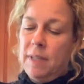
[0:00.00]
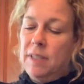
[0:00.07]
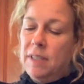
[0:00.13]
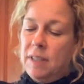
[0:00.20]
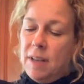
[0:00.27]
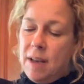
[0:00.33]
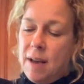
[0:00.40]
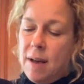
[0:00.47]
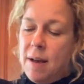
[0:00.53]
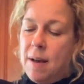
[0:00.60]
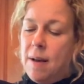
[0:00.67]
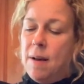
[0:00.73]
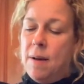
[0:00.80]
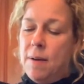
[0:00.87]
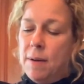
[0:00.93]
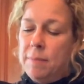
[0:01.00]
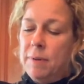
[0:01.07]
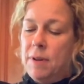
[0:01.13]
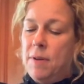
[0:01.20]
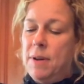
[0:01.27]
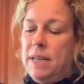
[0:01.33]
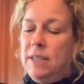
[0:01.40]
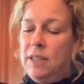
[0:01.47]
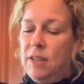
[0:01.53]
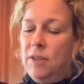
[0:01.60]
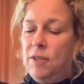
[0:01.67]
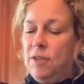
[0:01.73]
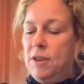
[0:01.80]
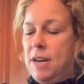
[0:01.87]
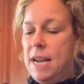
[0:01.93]
So I'm going to
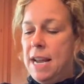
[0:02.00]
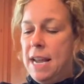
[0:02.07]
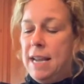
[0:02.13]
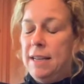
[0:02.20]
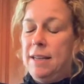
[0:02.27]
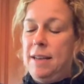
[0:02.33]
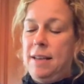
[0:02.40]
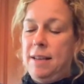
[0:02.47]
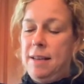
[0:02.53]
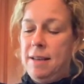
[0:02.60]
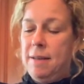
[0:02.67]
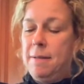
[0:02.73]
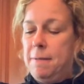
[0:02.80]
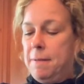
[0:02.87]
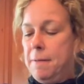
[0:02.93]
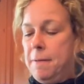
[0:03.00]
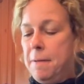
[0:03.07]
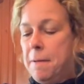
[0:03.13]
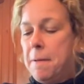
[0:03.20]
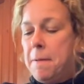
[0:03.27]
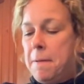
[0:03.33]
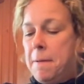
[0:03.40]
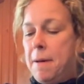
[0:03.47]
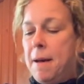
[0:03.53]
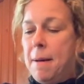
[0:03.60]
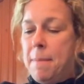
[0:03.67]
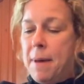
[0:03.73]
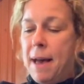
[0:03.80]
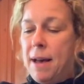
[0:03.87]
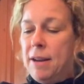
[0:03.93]
grate
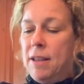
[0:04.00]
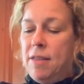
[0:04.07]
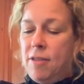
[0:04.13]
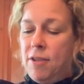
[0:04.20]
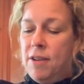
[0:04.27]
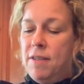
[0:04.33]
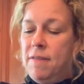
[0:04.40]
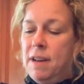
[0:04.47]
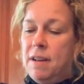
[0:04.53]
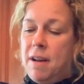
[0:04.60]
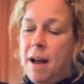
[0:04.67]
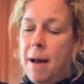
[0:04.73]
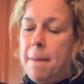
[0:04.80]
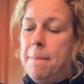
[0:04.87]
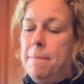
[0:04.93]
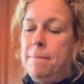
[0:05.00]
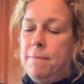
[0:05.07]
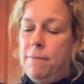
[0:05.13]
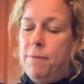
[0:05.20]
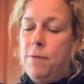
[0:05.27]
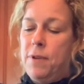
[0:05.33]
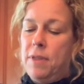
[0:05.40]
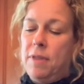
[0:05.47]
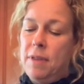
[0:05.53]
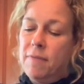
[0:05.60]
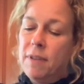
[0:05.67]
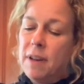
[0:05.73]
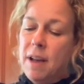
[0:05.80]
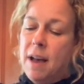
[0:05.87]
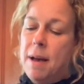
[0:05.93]
about a third of a cup, fourth of
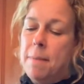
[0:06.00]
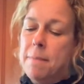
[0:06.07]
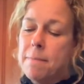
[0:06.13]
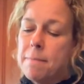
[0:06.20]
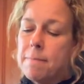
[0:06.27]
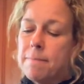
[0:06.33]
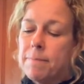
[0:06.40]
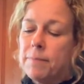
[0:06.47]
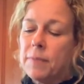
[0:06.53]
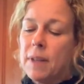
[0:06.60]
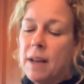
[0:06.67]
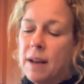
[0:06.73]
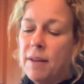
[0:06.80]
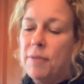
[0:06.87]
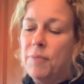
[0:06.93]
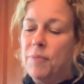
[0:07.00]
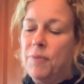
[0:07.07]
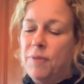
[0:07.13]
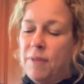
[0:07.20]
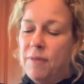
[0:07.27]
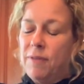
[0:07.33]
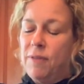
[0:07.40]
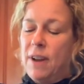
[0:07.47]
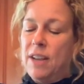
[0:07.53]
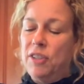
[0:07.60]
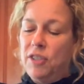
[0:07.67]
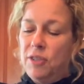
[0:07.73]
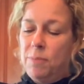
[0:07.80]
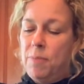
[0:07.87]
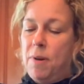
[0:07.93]
a cup of
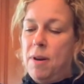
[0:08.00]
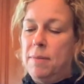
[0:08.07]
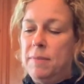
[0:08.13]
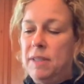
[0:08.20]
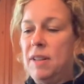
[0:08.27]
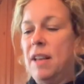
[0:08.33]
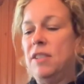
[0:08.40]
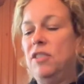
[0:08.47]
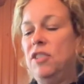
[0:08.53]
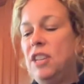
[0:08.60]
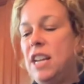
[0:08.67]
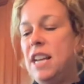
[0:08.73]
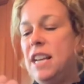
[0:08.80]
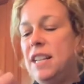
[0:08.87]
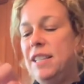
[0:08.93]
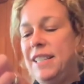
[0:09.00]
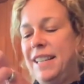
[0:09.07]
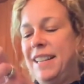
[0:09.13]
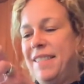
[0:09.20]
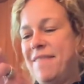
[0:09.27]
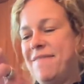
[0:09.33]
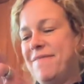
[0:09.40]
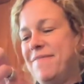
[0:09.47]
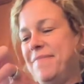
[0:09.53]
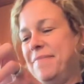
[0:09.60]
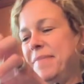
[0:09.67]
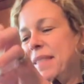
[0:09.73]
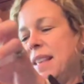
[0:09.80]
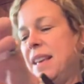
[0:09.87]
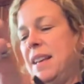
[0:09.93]
fresh Parmesan cheese,
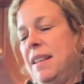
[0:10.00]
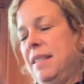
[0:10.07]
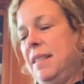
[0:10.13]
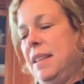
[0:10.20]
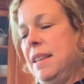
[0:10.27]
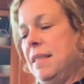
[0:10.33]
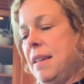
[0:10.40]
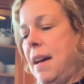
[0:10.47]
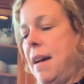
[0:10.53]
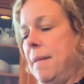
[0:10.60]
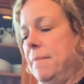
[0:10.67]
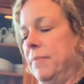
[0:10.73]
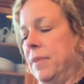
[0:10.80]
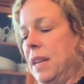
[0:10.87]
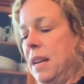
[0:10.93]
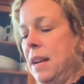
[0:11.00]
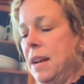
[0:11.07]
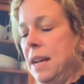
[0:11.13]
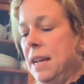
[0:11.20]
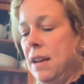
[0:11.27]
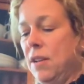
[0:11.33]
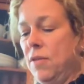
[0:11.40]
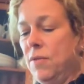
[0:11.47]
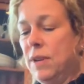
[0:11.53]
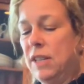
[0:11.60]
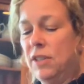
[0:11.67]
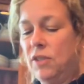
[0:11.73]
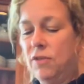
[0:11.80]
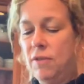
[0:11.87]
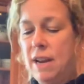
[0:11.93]
like that. And I always
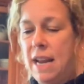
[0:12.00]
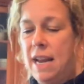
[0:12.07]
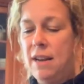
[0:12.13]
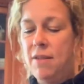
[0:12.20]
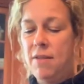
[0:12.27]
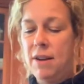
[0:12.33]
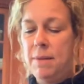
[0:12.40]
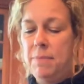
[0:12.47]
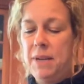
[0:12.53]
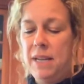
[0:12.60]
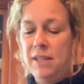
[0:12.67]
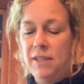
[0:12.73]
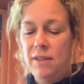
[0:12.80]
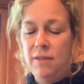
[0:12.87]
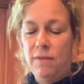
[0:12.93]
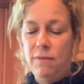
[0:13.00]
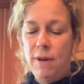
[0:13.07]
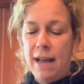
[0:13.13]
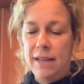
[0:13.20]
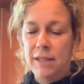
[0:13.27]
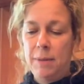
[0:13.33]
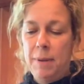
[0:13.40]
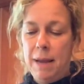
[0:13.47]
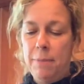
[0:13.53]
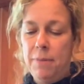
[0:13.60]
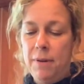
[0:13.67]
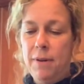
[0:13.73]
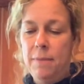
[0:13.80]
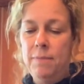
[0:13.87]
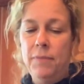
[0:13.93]
grate on a piece of wax
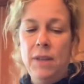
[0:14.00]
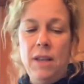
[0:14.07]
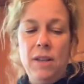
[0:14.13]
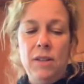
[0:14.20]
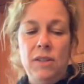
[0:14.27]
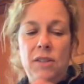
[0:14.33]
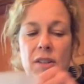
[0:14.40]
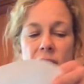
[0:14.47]
paper so